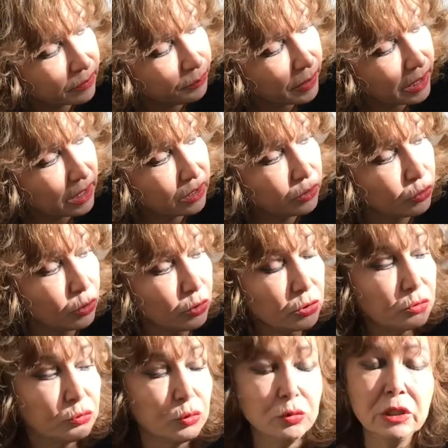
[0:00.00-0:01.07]
me go
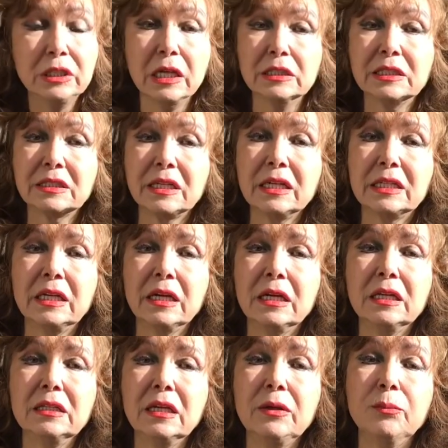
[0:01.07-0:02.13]
to the
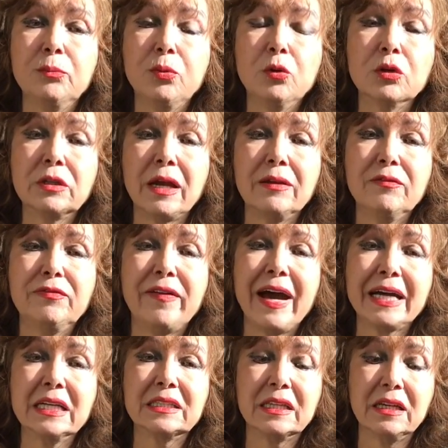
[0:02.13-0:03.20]
second important
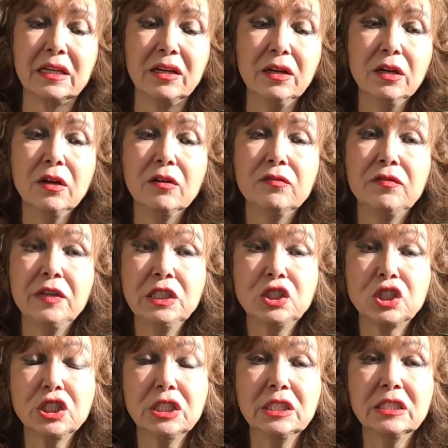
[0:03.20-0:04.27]
factor,
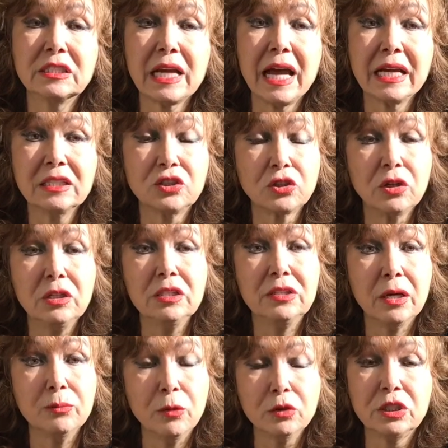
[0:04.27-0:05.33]
which is actually
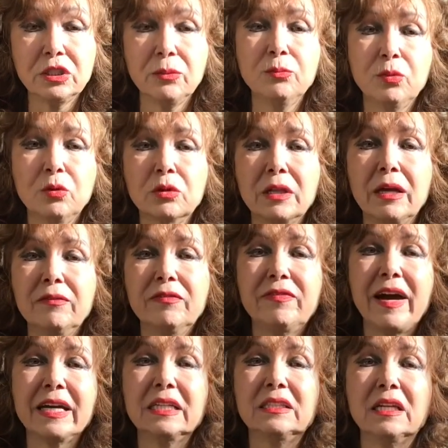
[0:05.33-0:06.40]
the most important
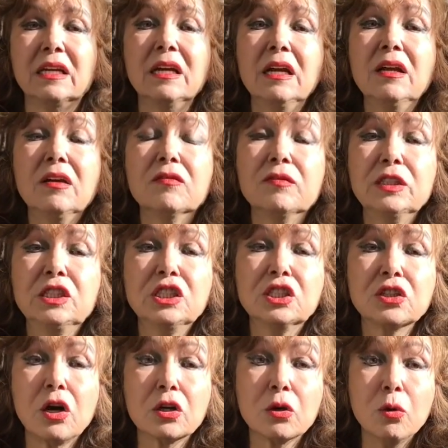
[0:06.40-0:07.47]
factor, which is
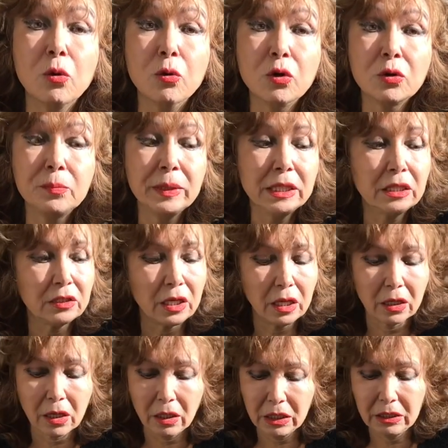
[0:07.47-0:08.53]
our orbit
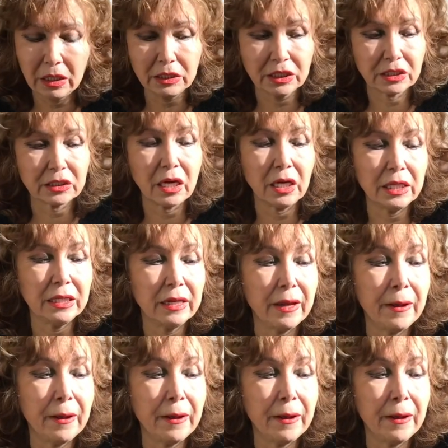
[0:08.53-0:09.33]
around the sun.